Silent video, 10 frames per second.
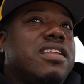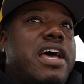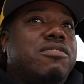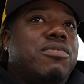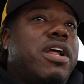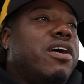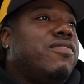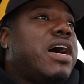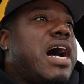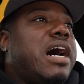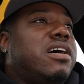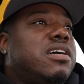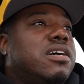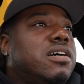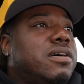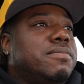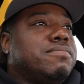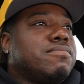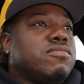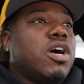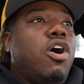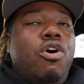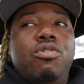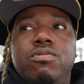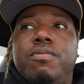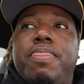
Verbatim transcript: Like, whatever I um, owe,